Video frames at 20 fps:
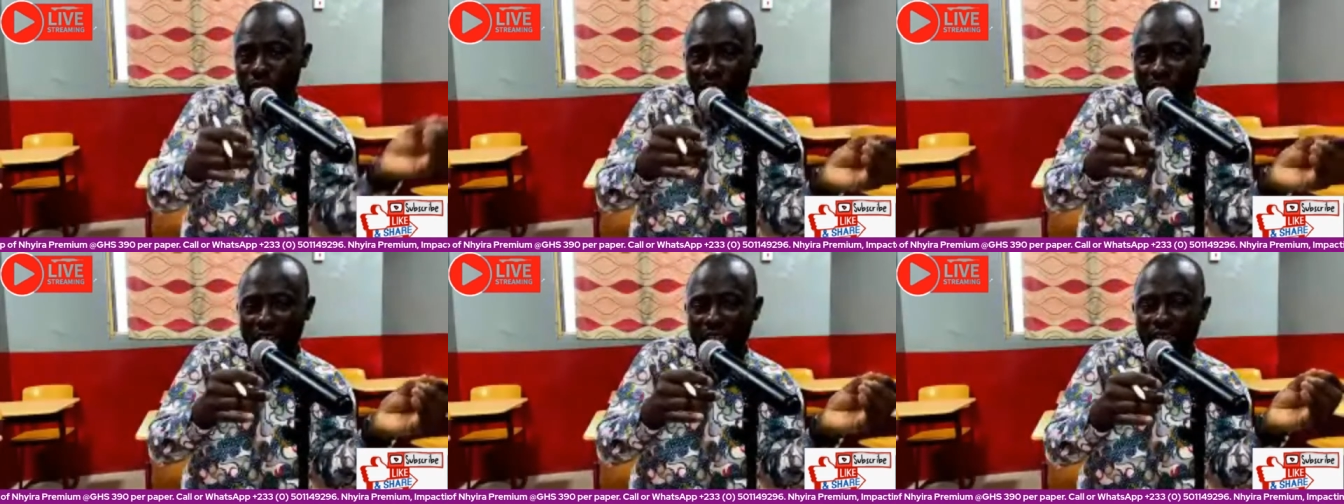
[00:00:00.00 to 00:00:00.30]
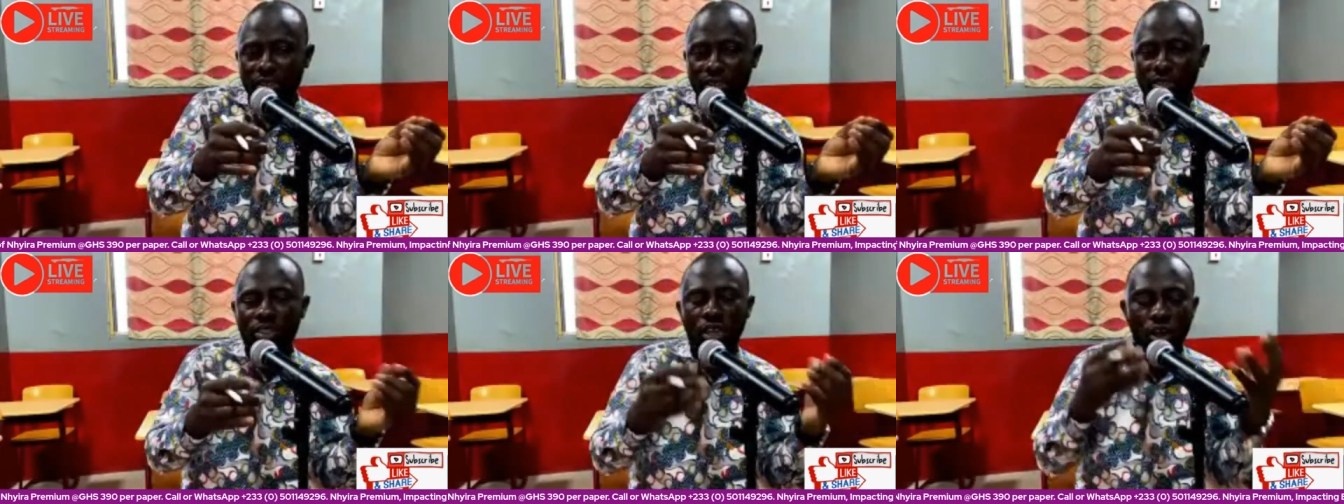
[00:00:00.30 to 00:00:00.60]

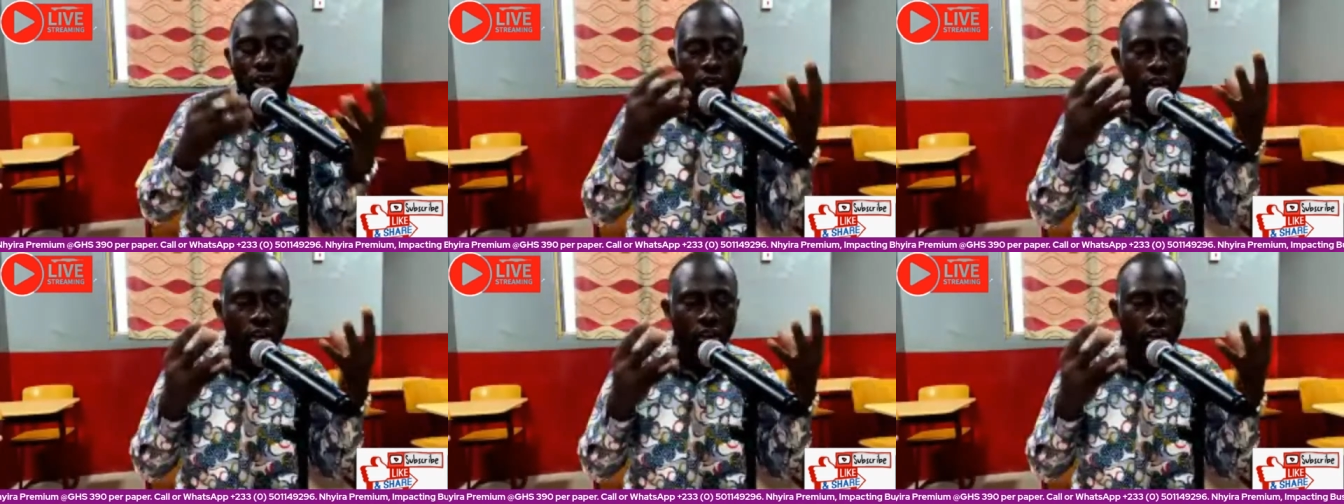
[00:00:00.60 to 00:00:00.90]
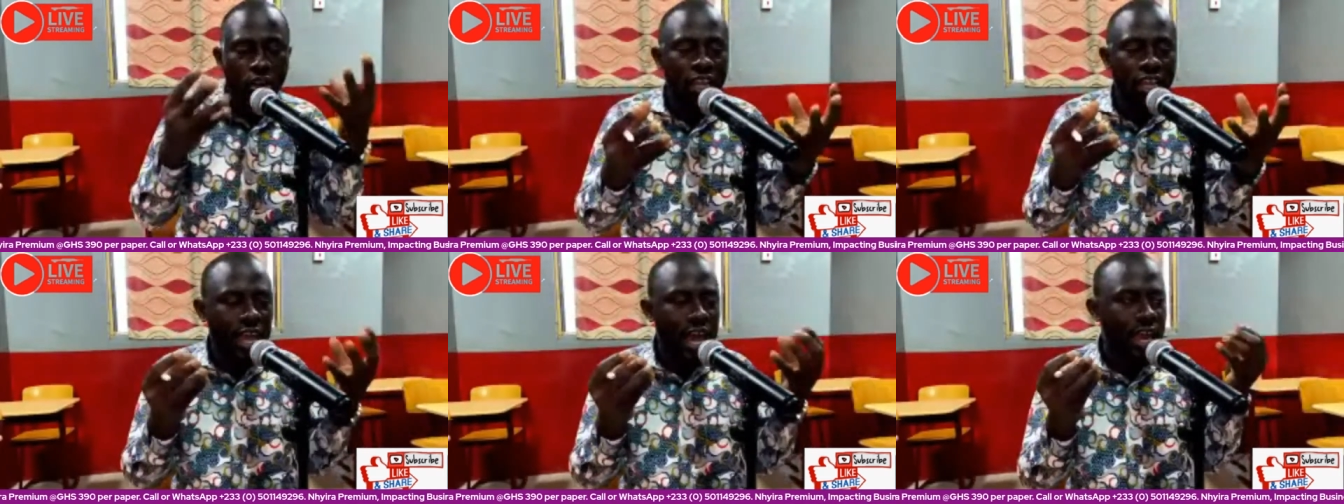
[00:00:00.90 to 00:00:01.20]
things
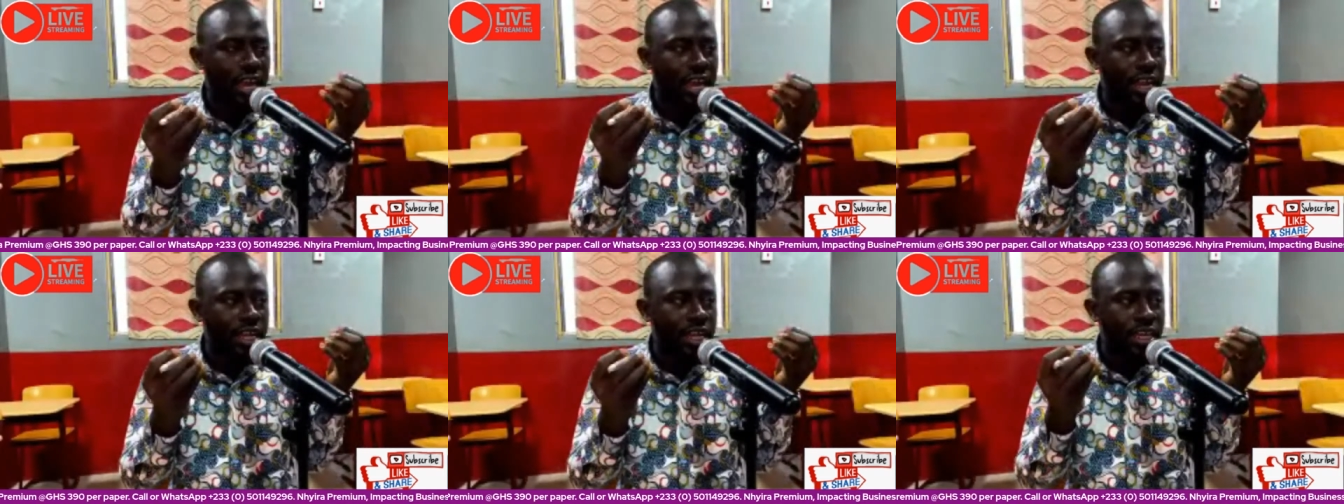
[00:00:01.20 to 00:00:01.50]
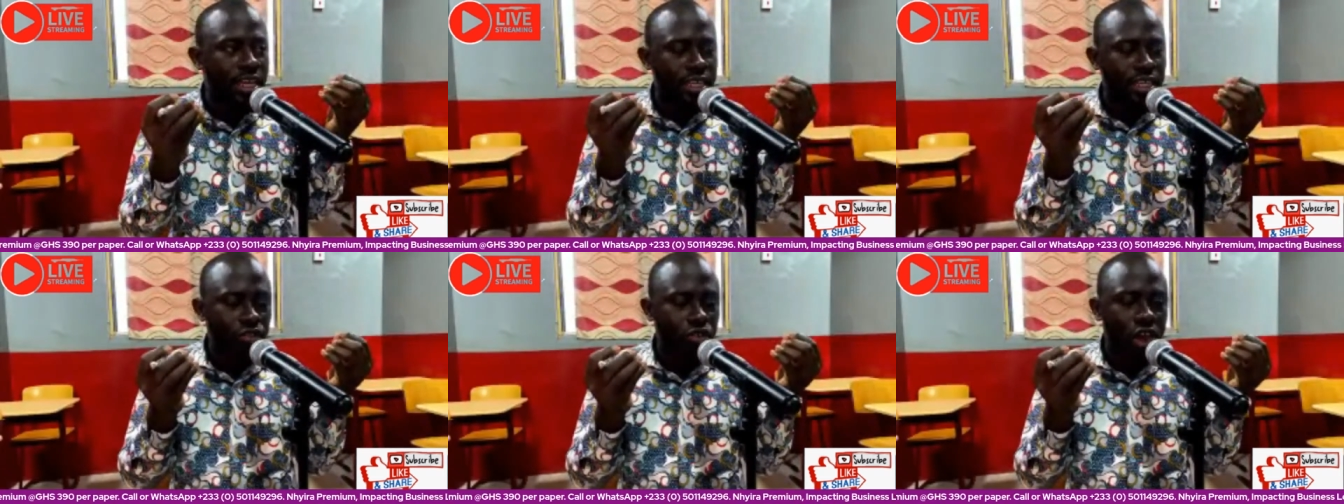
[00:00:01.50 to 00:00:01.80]
only that
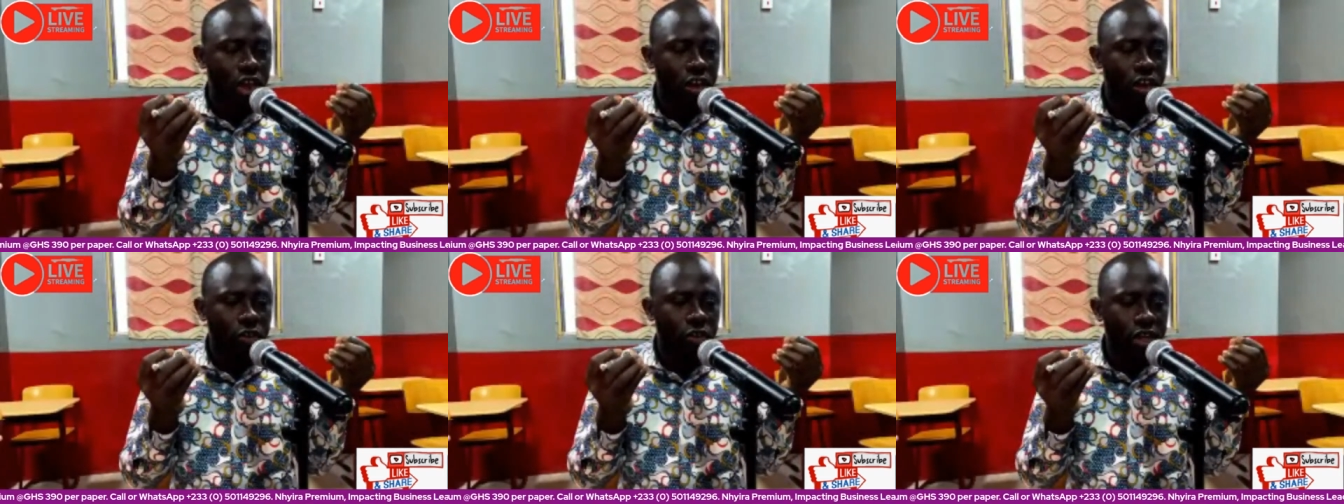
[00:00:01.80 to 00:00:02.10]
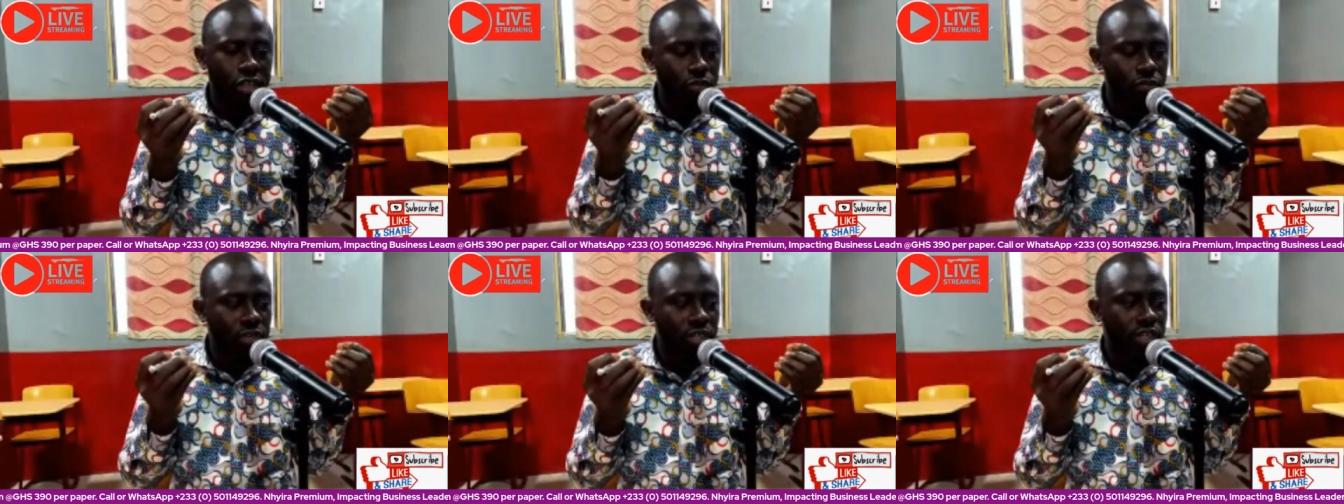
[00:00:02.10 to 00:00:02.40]
you are
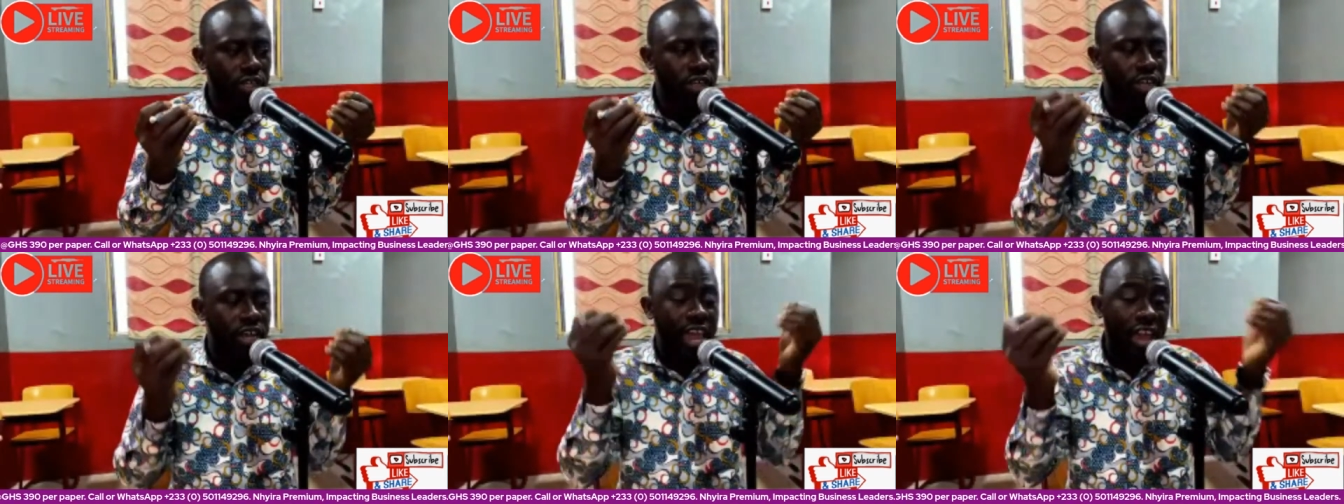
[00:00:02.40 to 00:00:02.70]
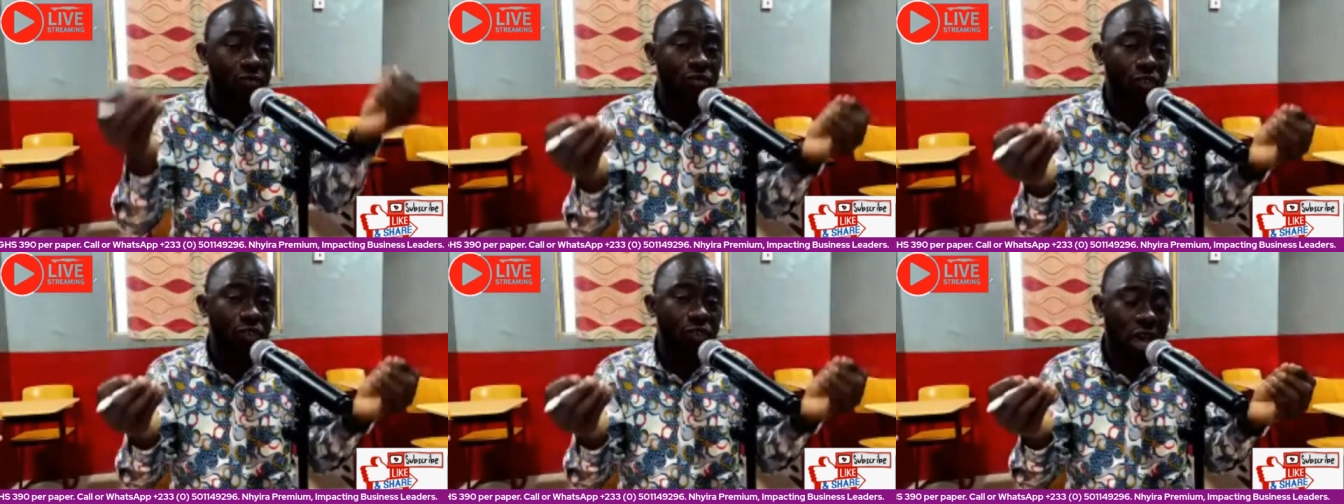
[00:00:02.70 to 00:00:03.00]
going to be
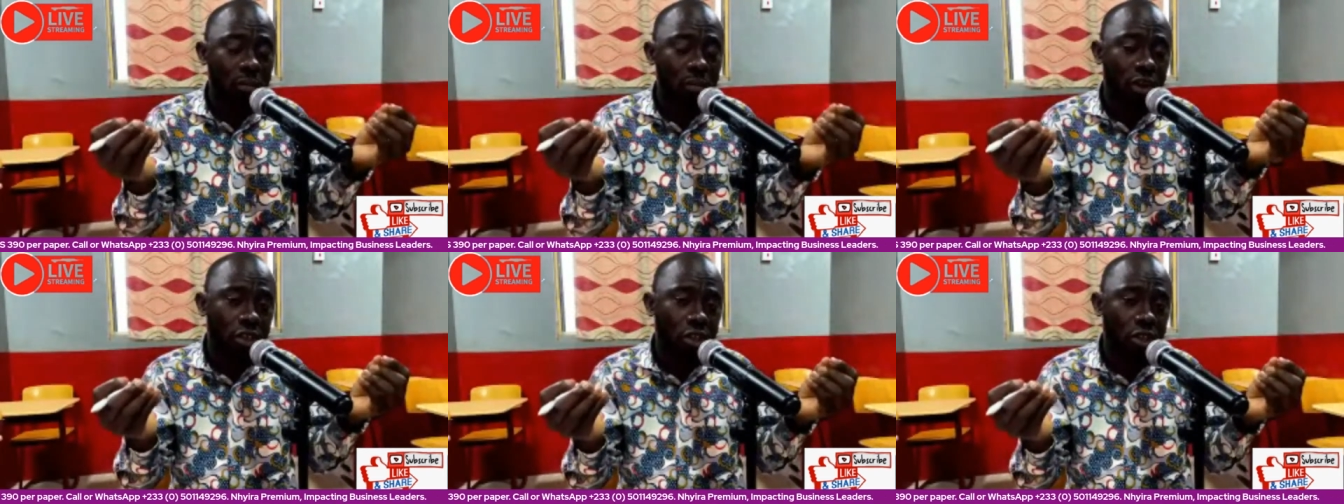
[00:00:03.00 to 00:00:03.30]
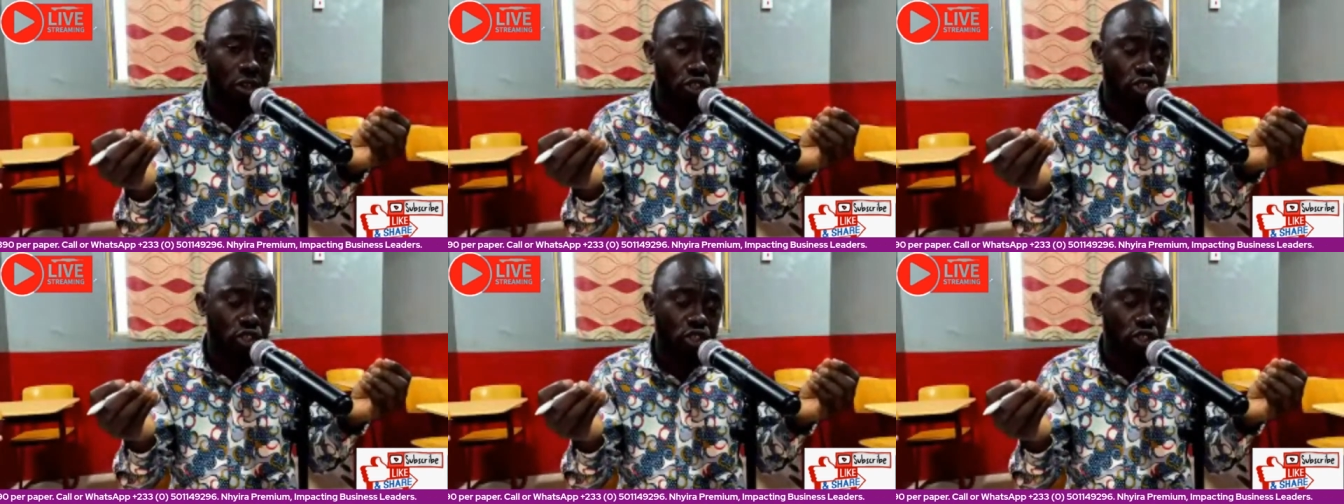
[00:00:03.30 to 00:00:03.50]
careful about your